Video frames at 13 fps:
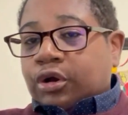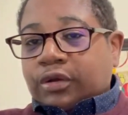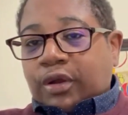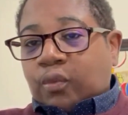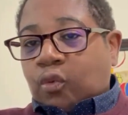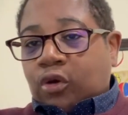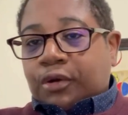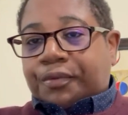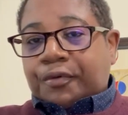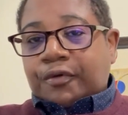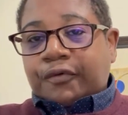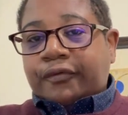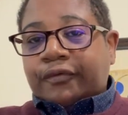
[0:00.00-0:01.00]
they're
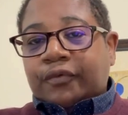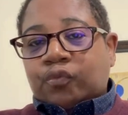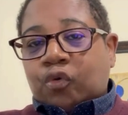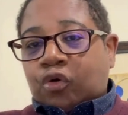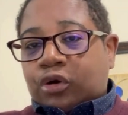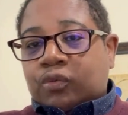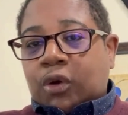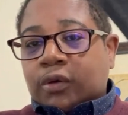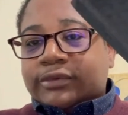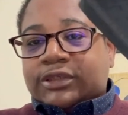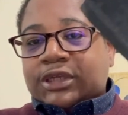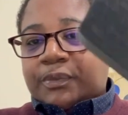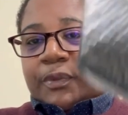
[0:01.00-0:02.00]
waterproof. Water
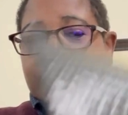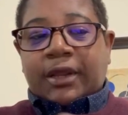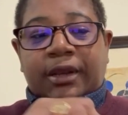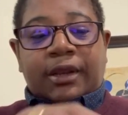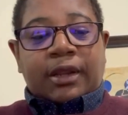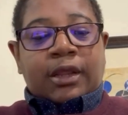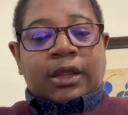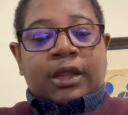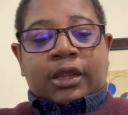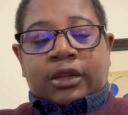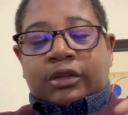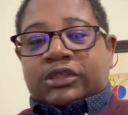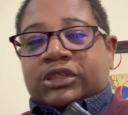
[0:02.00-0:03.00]
won't seep in.
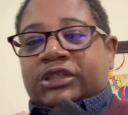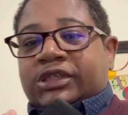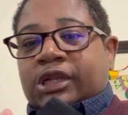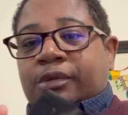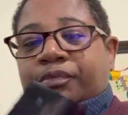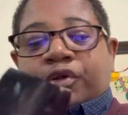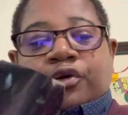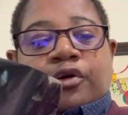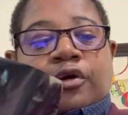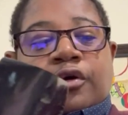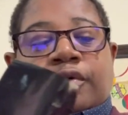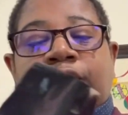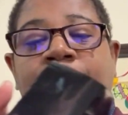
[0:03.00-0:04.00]
You just slip
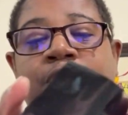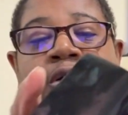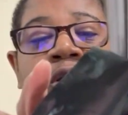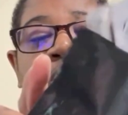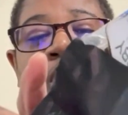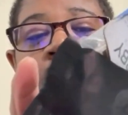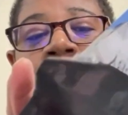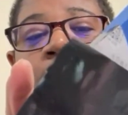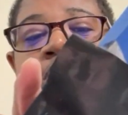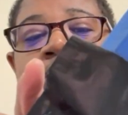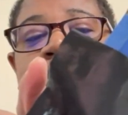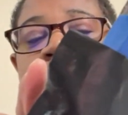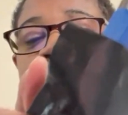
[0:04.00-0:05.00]
your
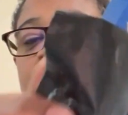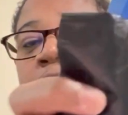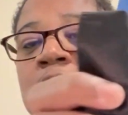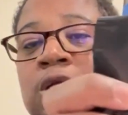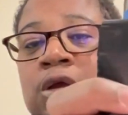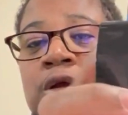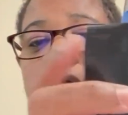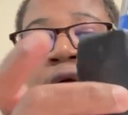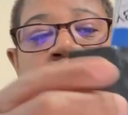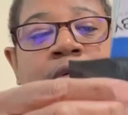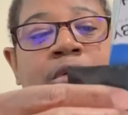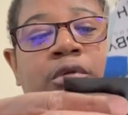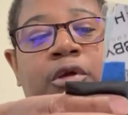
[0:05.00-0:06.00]
cards,
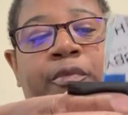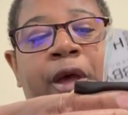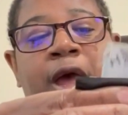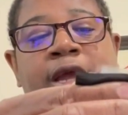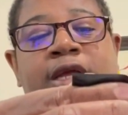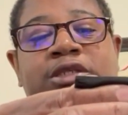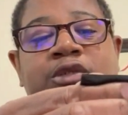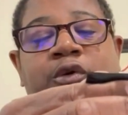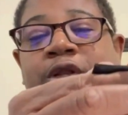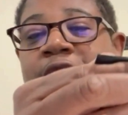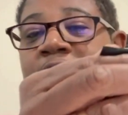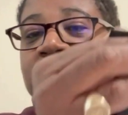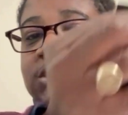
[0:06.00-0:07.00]
your package on
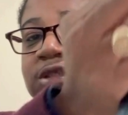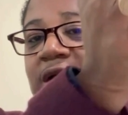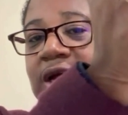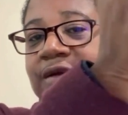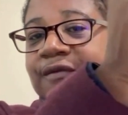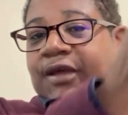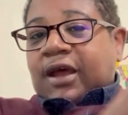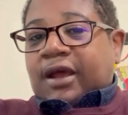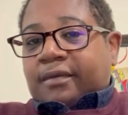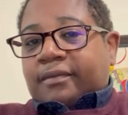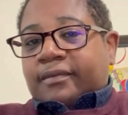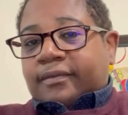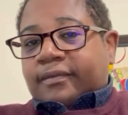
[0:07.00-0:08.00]
the inside of
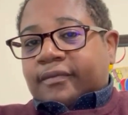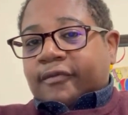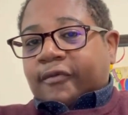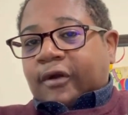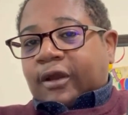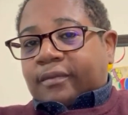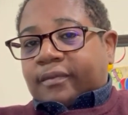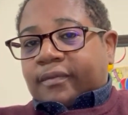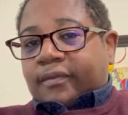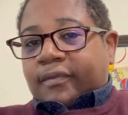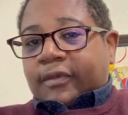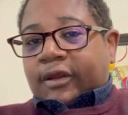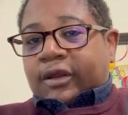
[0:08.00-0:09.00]
that, right?
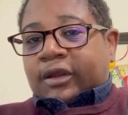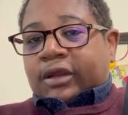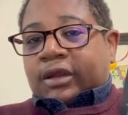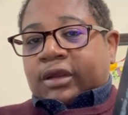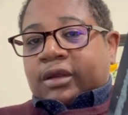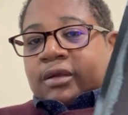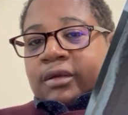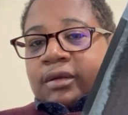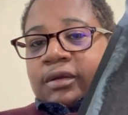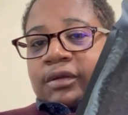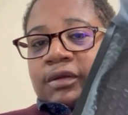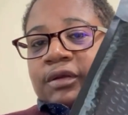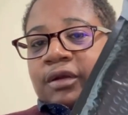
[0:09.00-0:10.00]

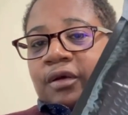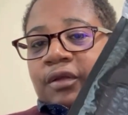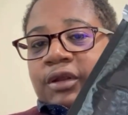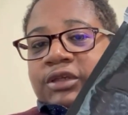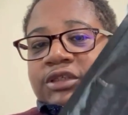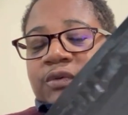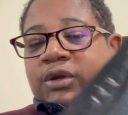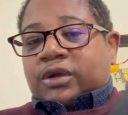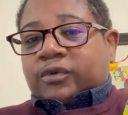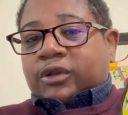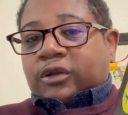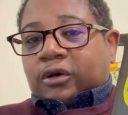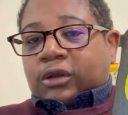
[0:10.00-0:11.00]
So this is what it
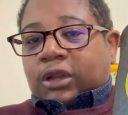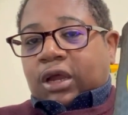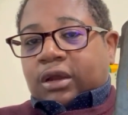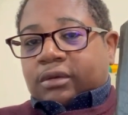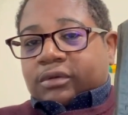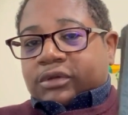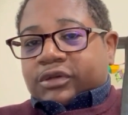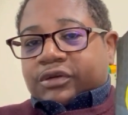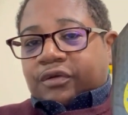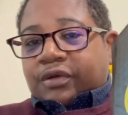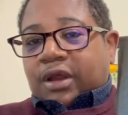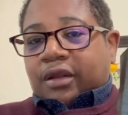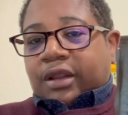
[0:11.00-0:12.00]
would look like. So
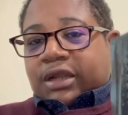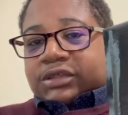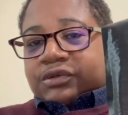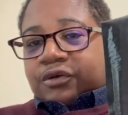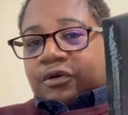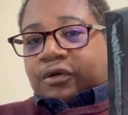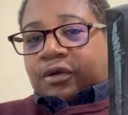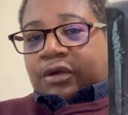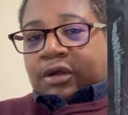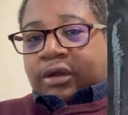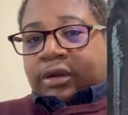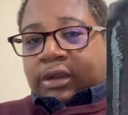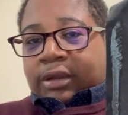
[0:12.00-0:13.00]
now that's your
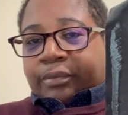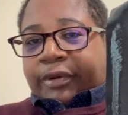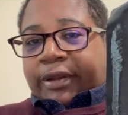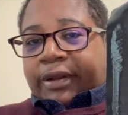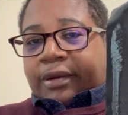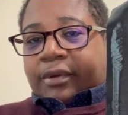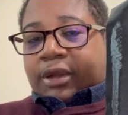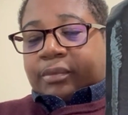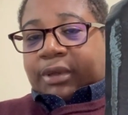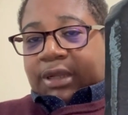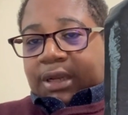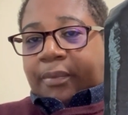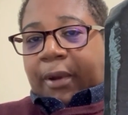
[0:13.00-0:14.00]

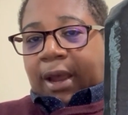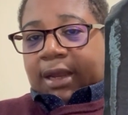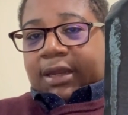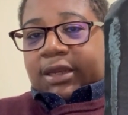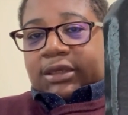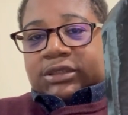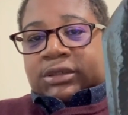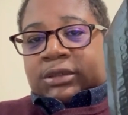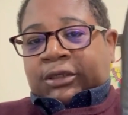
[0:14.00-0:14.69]
completed package.